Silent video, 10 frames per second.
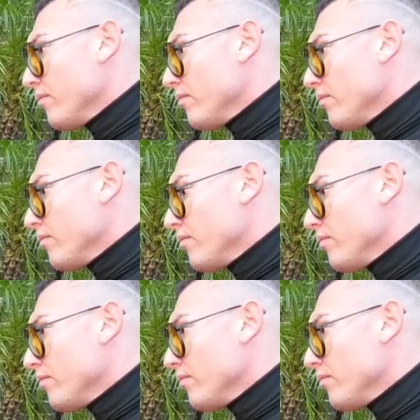
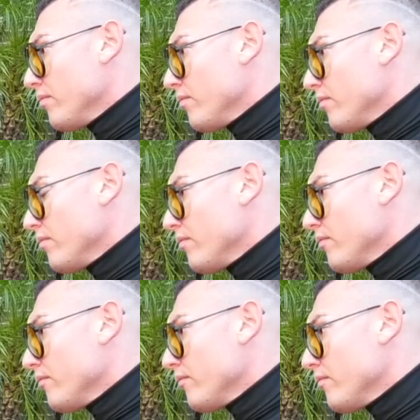
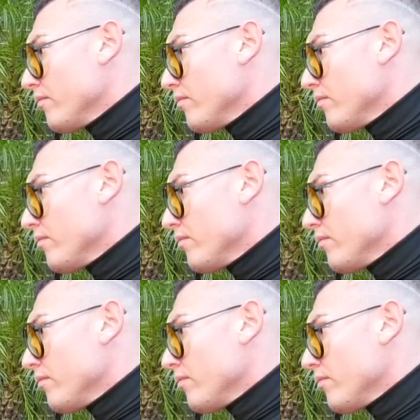
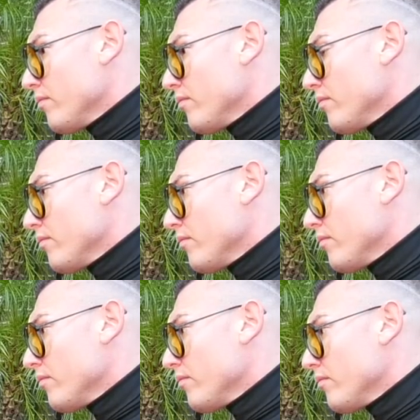
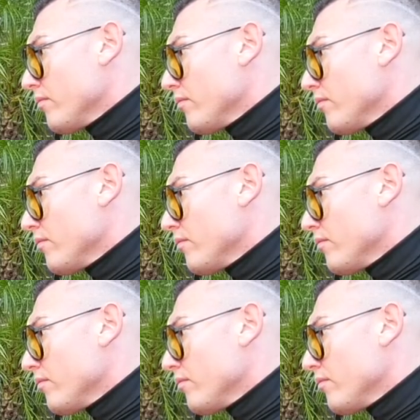No words are spoken by the person on screen.